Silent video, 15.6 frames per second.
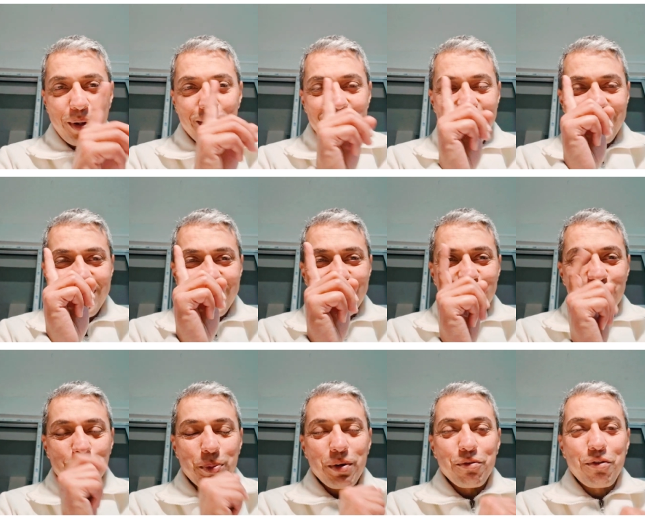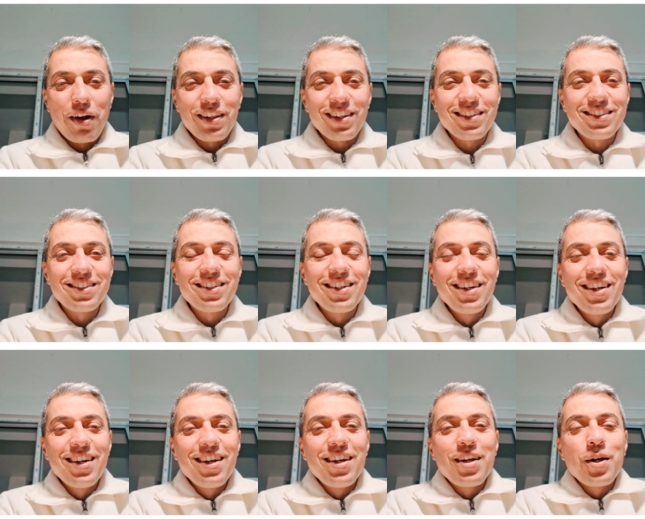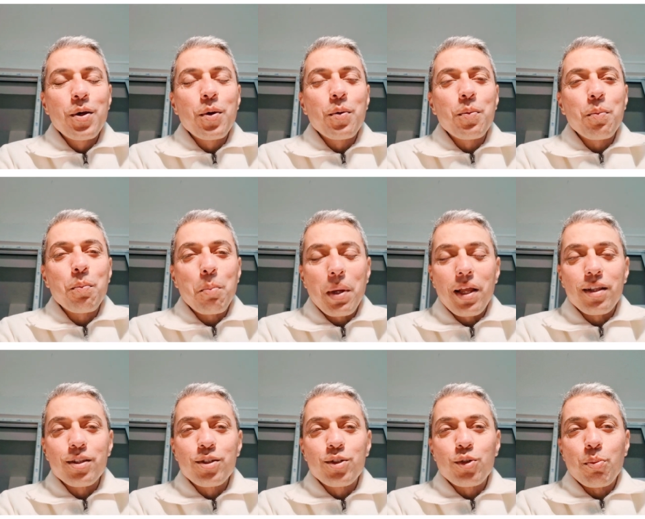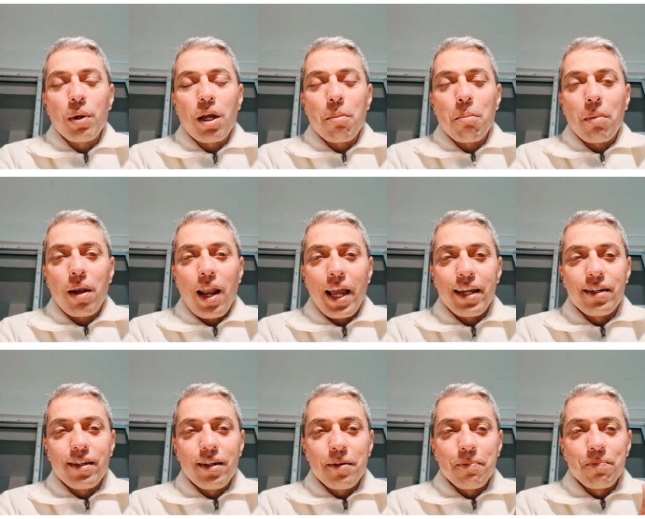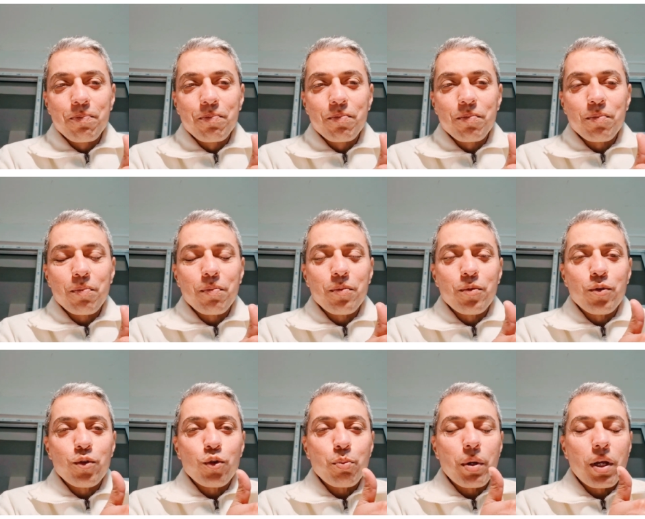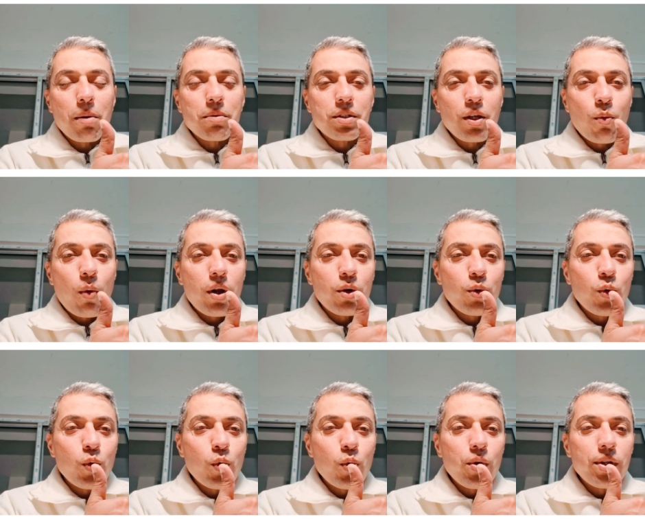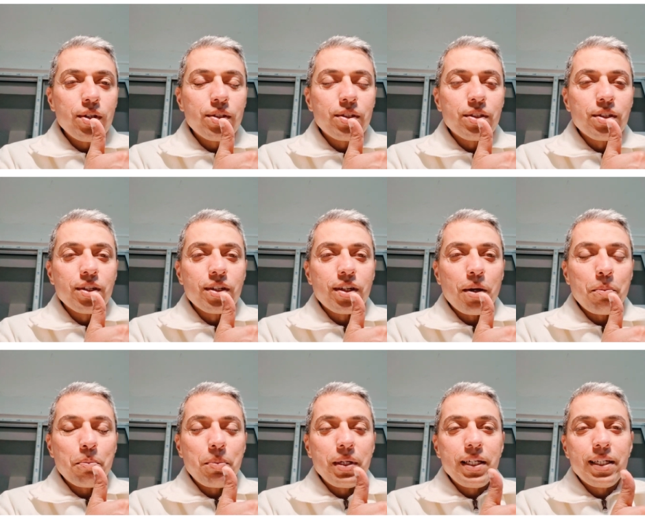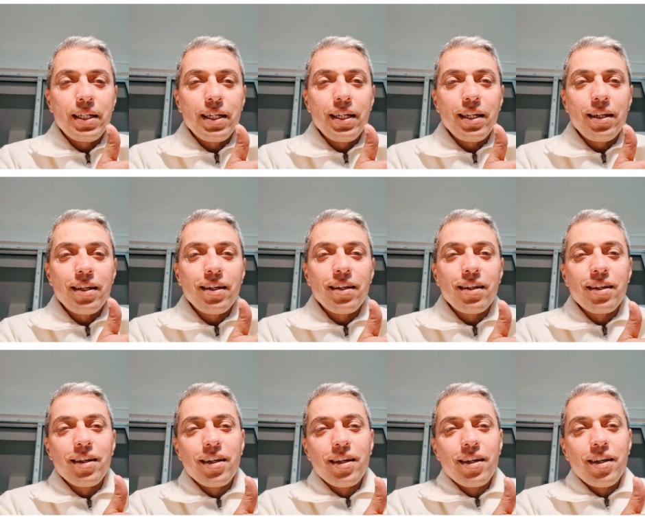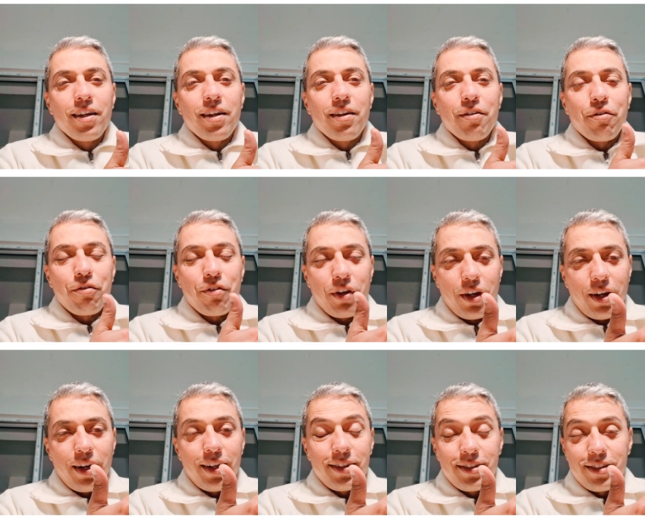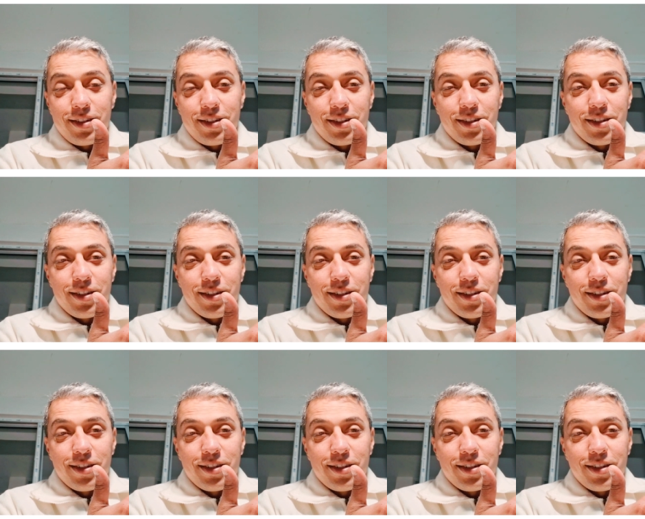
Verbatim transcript: but Supreme Father's means to become lighter, to become someone who is completely fearless